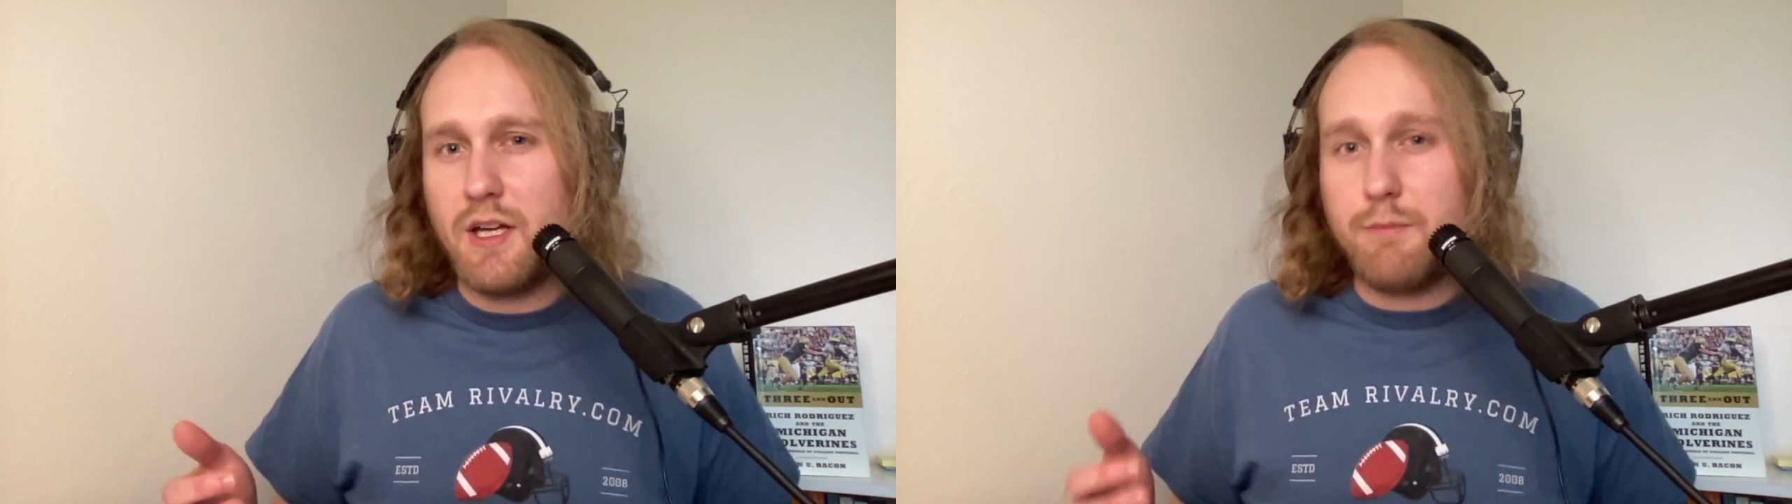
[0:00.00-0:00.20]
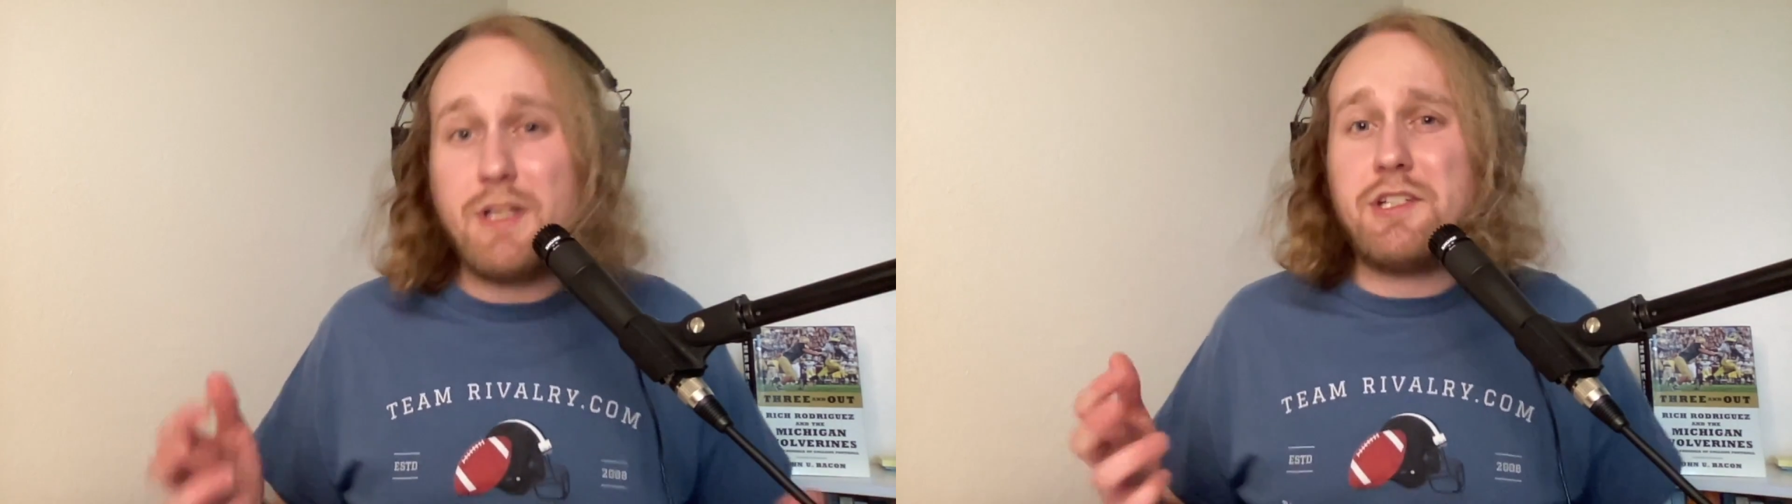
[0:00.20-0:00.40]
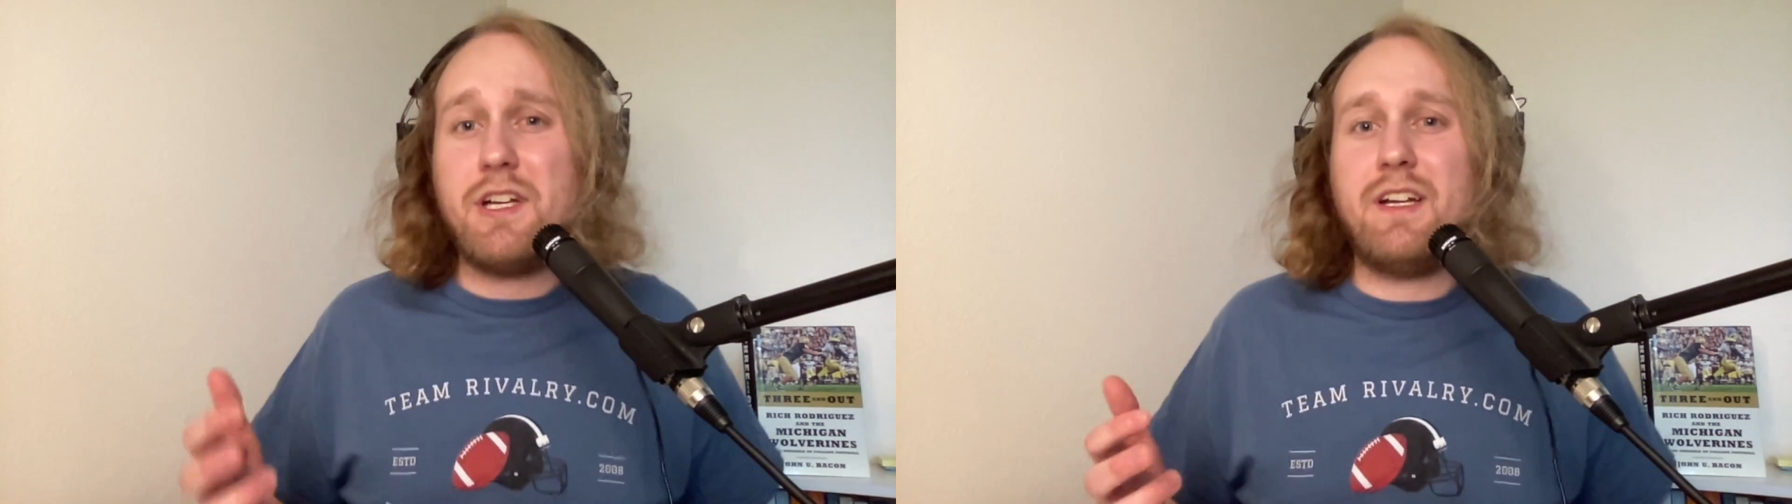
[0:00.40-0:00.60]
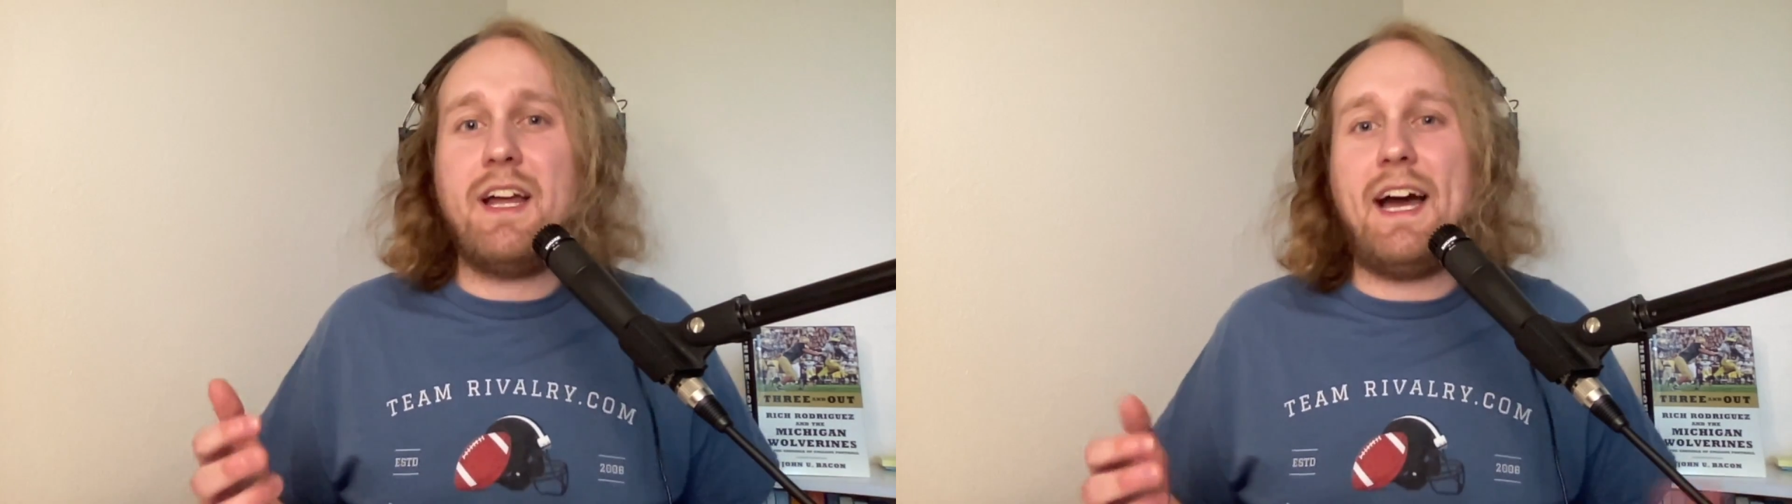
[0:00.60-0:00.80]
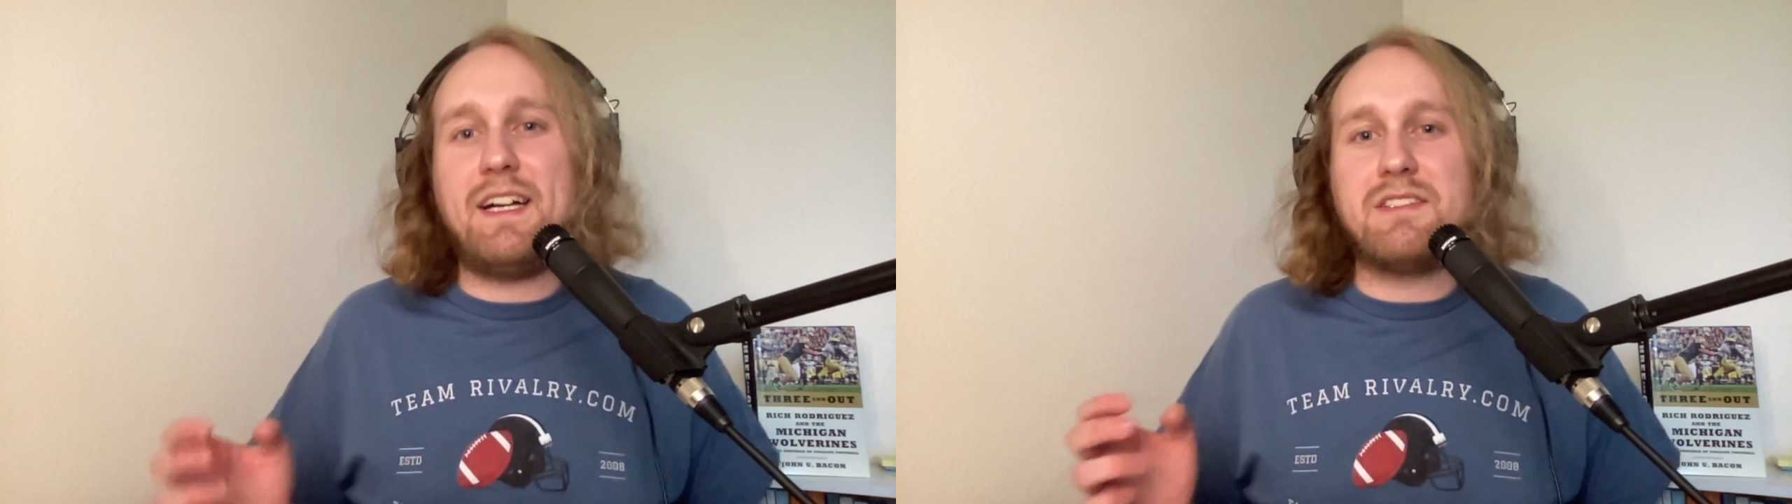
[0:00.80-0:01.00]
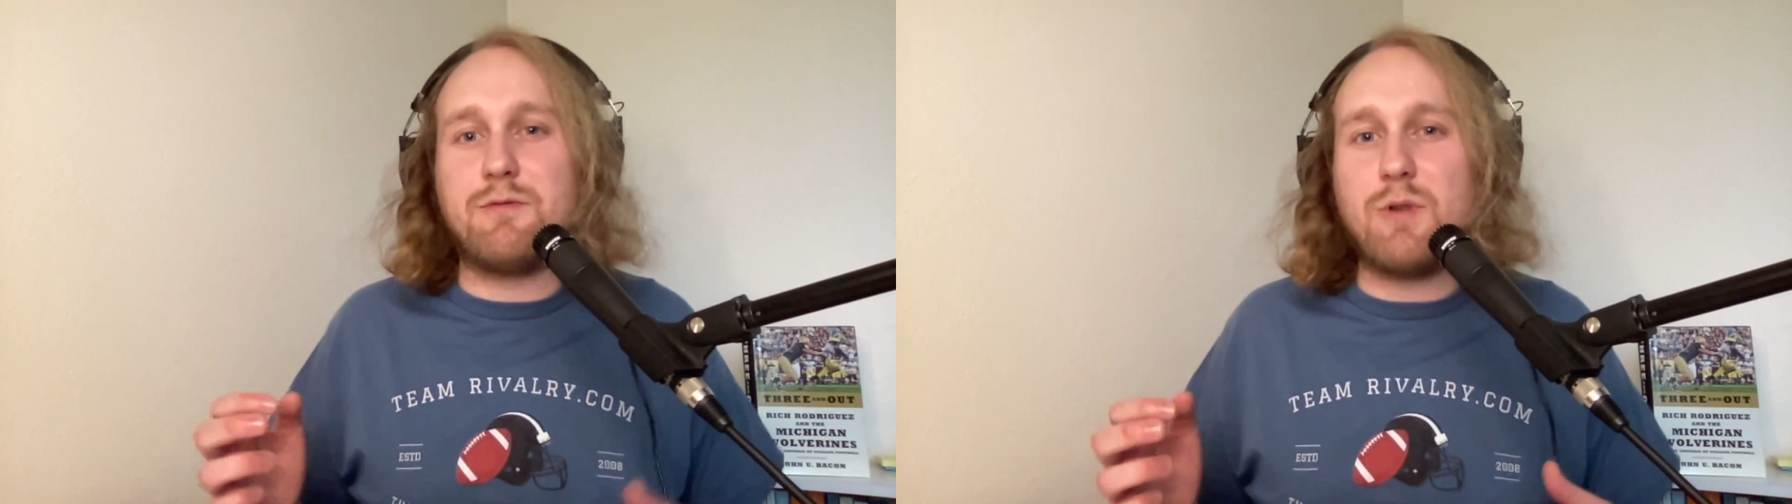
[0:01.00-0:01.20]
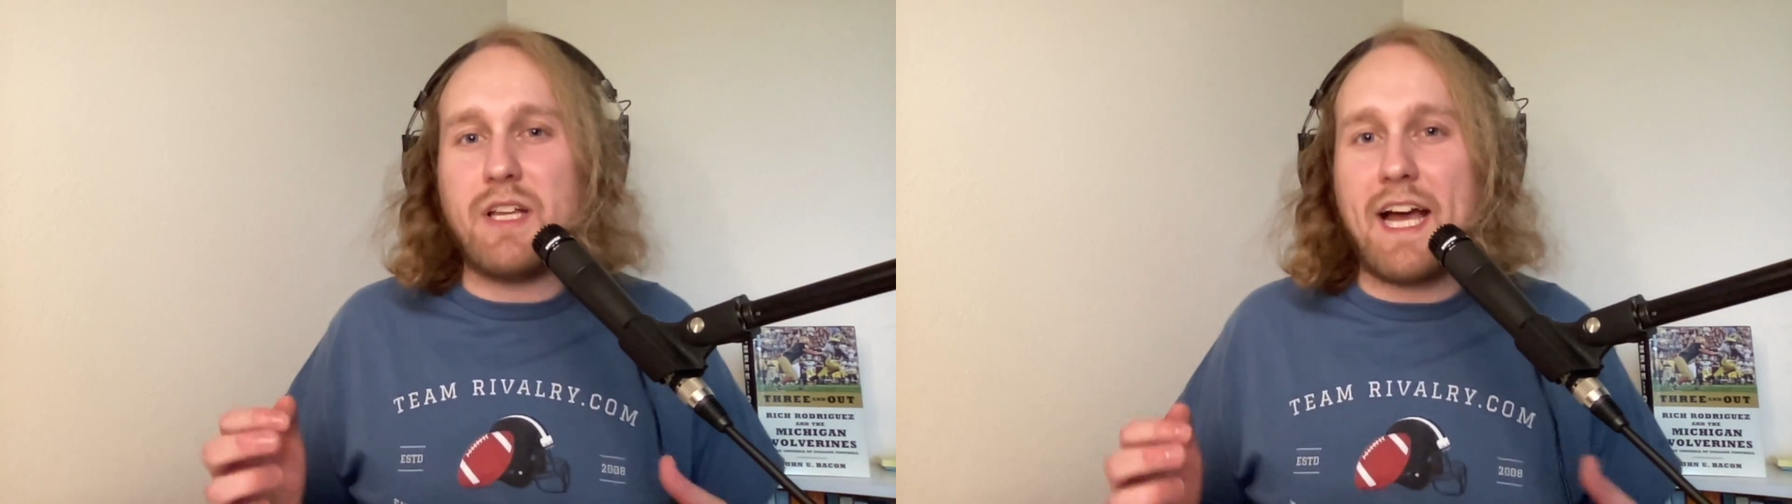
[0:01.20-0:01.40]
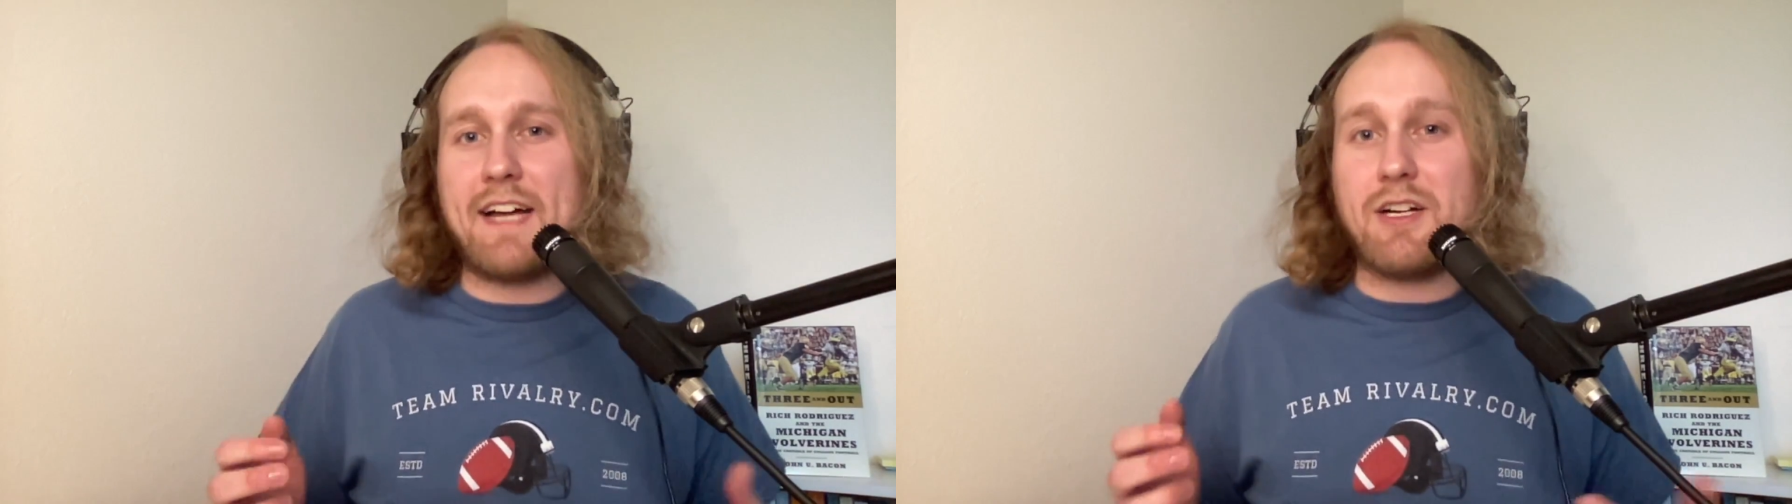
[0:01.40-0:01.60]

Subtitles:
Michigan hasn't really had